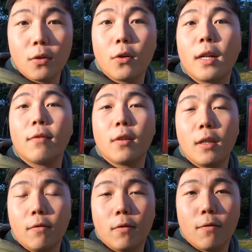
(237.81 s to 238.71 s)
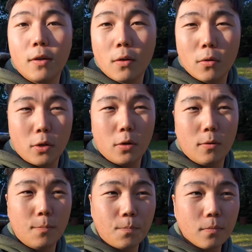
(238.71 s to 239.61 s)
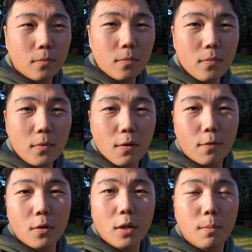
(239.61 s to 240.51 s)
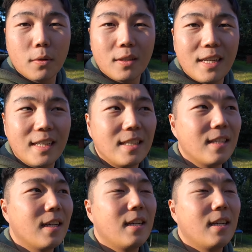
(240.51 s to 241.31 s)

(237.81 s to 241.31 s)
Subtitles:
You're gonna have to leave the vehicle here for a couple of days.